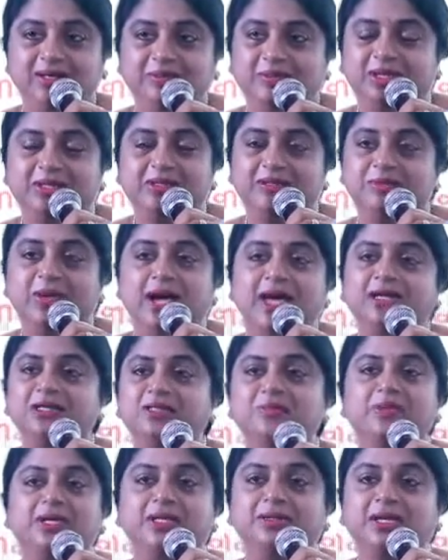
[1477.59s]
Because
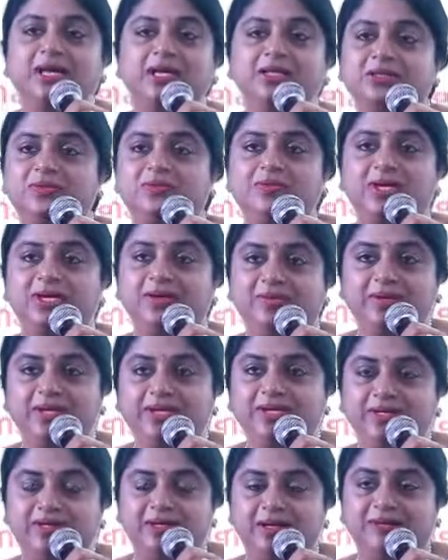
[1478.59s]
management gets very,
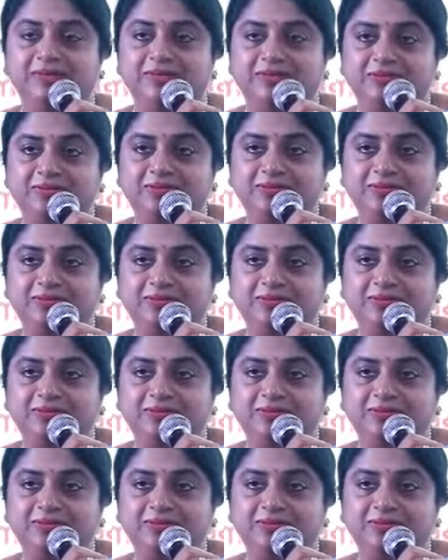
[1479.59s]
very tough.